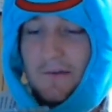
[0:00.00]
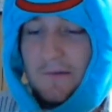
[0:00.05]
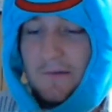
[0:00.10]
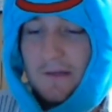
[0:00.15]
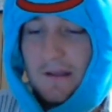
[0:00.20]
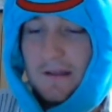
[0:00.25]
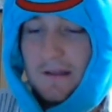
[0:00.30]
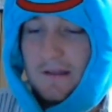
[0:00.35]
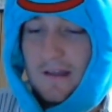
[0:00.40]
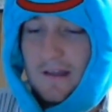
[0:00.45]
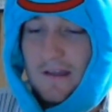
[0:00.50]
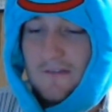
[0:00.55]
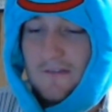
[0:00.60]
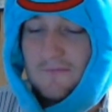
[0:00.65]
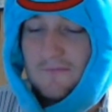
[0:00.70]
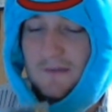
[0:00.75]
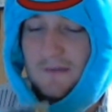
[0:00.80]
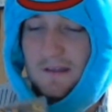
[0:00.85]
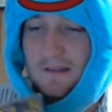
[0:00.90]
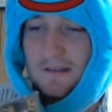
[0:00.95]
he gave
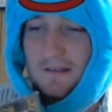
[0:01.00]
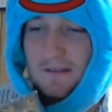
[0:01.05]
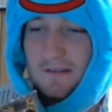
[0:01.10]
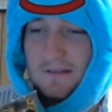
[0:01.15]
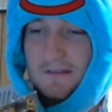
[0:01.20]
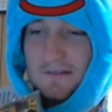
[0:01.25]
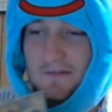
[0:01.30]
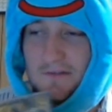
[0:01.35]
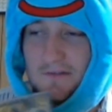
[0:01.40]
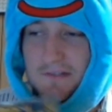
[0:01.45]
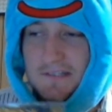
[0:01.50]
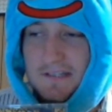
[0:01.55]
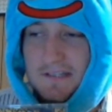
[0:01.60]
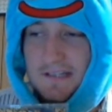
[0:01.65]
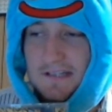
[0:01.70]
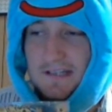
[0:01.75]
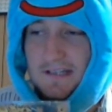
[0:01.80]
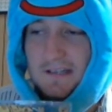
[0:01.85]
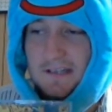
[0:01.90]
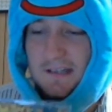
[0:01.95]
me his newest
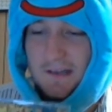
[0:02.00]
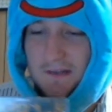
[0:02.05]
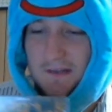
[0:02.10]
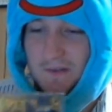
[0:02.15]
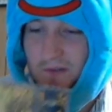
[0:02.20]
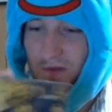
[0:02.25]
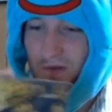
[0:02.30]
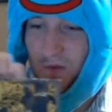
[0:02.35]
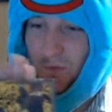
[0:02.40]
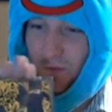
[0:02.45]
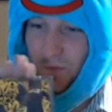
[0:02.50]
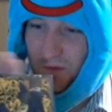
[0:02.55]
CD, and it's super